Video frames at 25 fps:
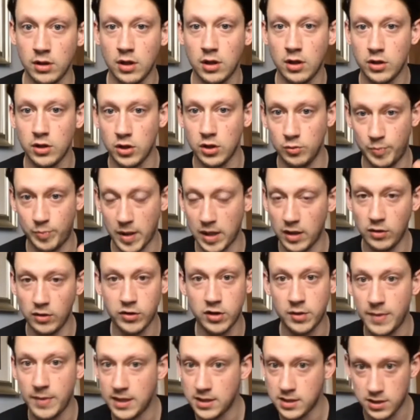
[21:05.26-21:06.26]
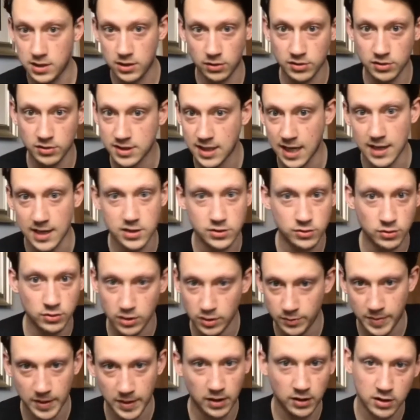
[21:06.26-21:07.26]
You build them into your schedule, you
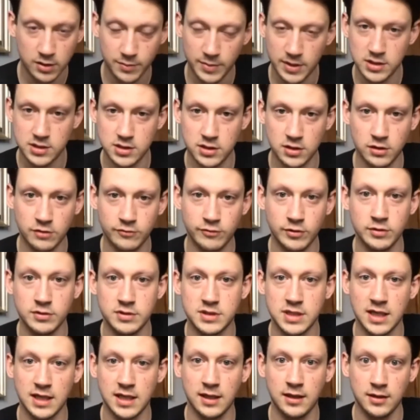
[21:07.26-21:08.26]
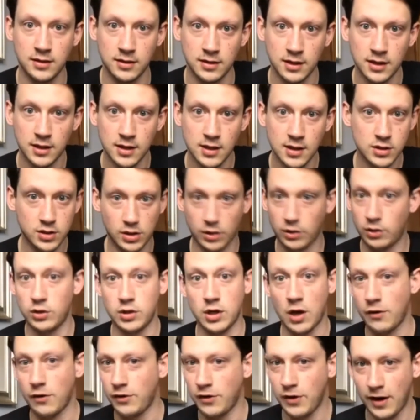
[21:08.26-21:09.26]
build them into your routine, so
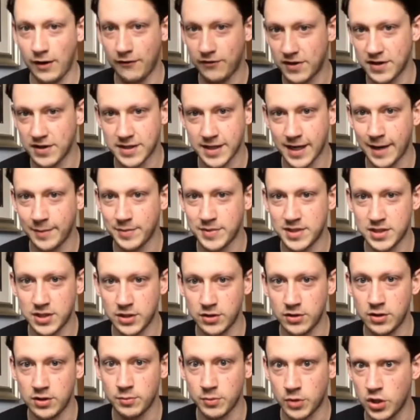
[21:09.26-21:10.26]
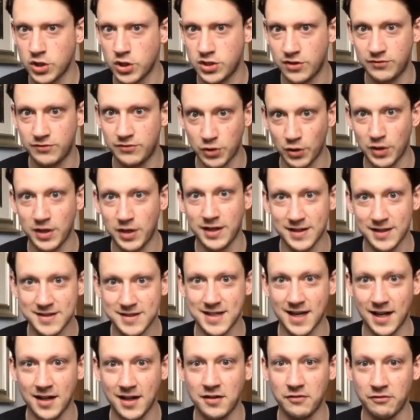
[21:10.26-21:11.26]
you have the time to do them because you've done it
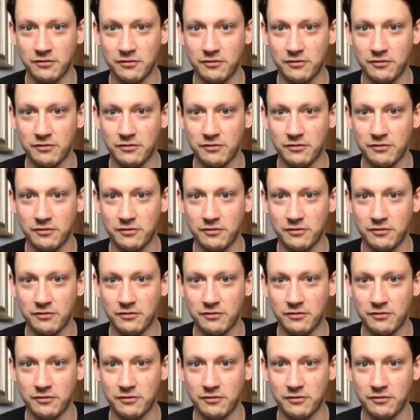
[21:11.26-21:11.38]
yourself.